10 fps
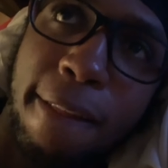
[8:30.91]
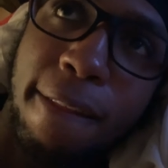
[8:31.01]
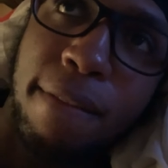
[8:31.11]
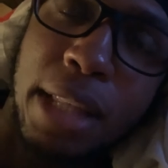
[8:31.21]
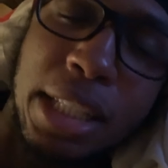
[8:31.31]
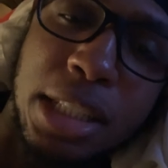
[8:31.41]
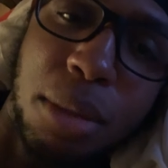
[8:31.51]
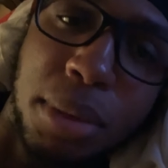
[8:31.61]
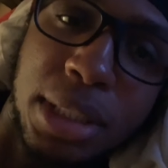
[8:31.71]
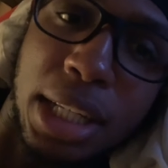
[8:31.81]
that shit
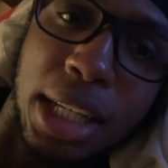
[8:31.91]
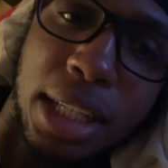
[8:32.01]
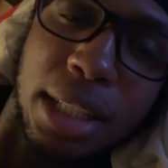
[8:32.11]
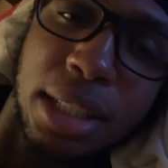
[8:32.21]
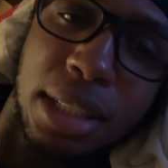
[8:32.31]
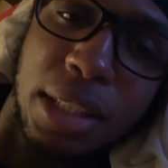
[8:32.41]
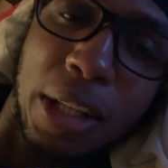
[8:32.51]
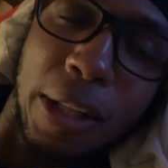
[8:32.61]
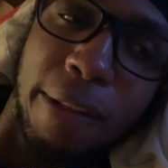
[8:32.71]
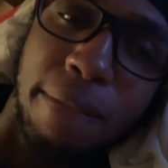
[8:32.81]
was like
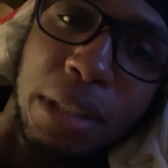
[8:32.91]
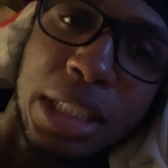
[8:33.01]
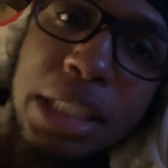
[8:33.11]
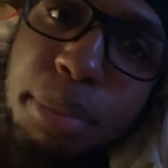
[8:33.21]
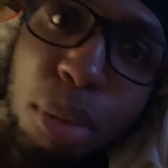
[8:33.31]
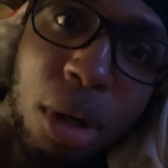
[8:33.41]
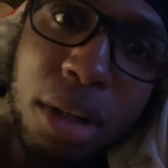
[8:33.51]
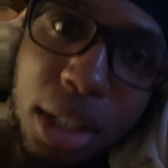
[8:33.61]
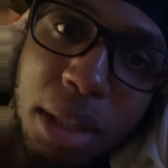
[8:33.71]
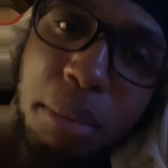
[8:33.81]
just brought
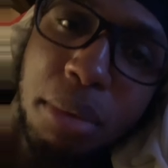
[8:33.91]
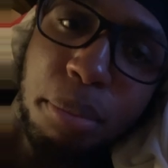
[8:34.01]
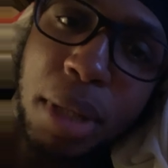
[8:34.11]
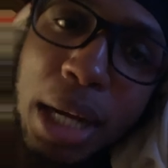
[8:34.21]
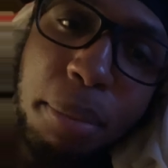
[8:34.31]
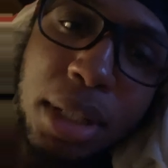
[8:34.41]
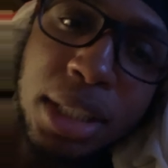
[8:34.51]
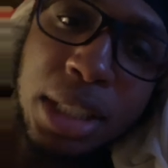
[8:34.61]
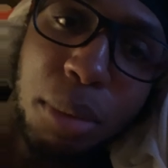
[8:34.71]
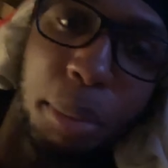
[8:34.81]
up by
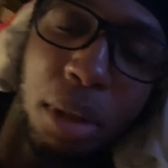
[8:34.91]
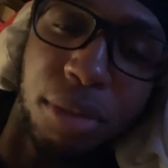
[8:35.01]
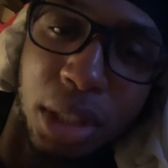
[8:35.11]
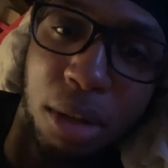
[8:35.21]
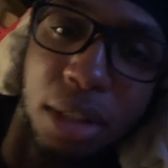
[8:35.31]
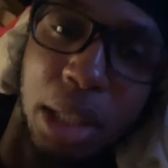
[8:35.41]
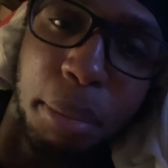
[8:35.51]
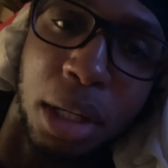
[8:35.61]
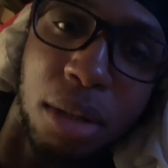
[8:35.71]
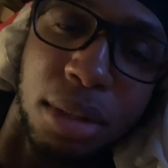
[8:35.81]
because they were both talking
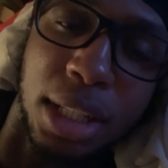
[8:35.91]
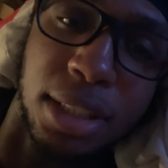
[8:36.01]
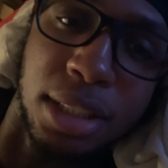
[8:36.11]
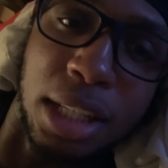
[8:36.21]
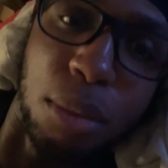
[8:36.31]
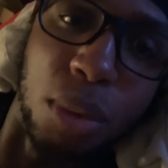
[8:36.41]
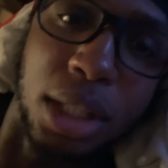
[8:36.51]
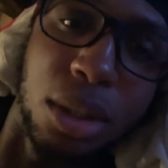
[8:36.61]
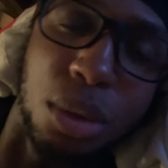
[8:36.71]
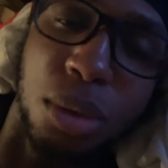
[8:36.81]
about things that they
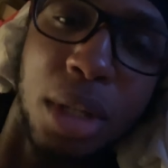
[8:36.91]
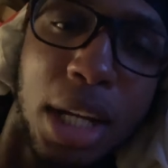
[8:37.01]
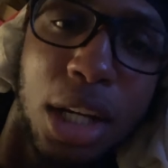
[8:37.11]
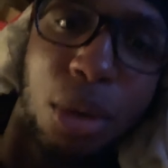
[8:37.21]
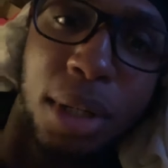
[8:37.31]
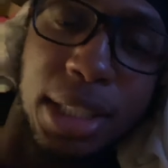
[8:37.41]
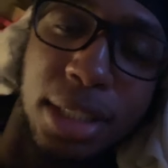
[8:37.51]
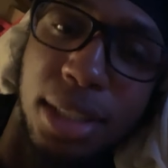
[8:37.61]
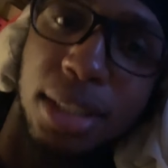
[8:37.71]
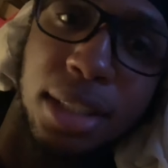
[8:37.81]
went through, crazy
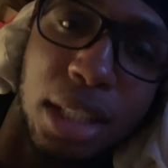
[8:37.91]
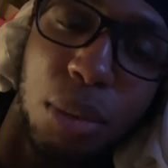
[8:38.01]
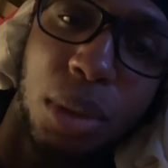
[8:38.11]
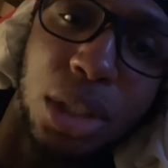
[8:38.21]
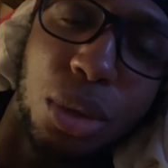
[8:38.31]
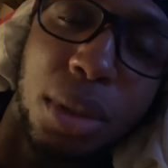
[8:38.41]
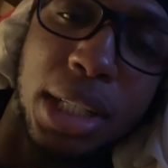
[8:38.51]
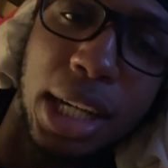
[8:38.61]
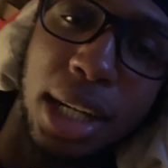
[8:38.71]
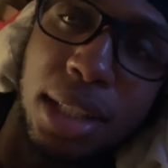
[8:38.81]
things that they went through in
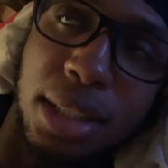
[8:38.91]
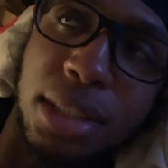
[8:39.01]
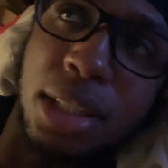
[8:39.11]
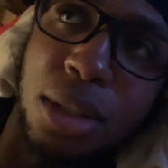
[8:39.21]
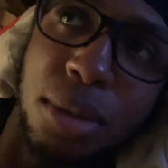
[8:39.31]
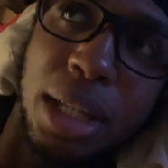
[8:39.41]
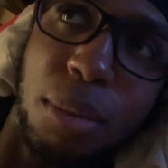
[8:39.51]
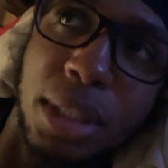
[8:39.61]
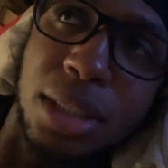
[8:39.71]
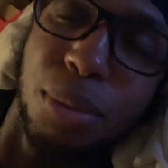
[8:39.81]
college. So that
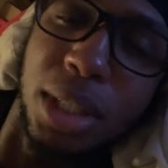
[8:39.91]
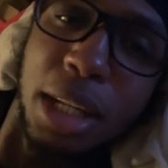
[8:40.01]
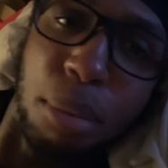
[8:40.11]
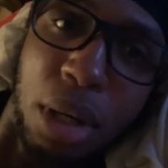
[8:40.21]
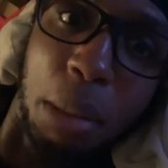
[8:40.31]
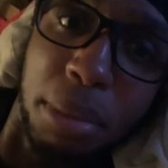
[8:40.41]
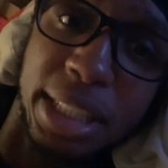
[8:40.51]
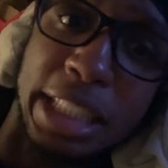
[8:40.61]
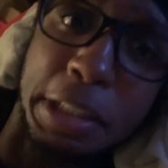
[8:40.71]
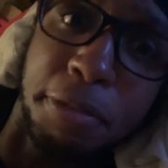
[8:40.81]
wasn't really a problem that
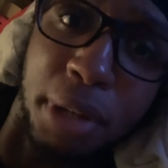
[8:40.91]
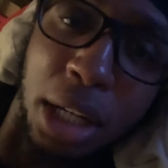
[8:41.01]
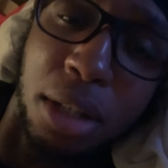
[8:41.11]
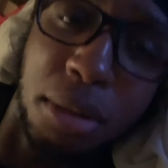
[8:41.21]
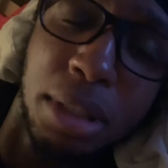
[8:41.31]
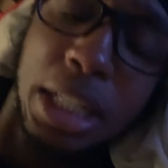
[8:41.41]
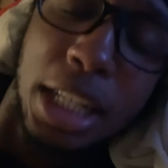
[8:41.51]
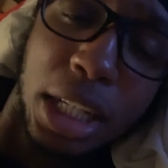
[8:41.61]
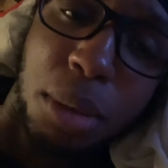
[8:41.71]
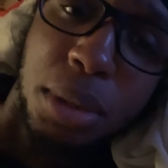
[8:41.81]
she found.
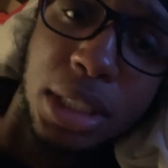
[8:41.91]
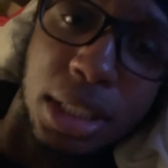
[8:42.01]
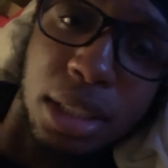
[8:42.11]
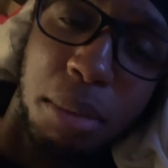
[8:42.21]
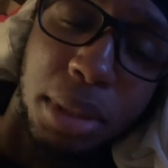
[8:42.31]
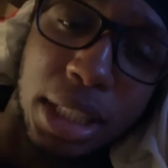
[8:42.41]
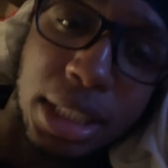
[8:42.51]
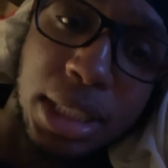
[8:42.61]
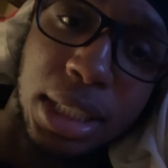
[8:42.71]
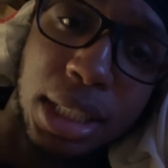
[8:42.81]
It was just something that
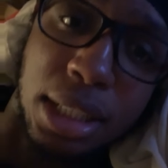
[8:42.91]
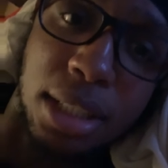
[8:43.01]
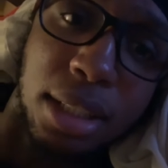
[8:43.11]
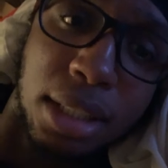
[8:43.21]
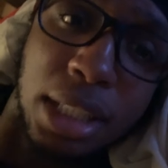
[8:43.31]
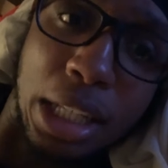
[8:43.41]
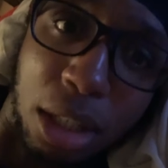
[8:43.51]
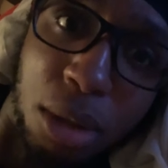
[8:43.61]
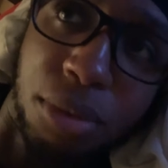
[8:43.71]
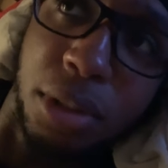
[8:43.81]
she couldn't get
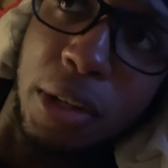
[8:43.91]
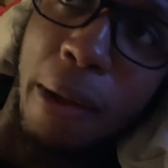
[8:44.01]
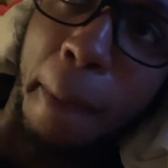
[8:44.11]
over.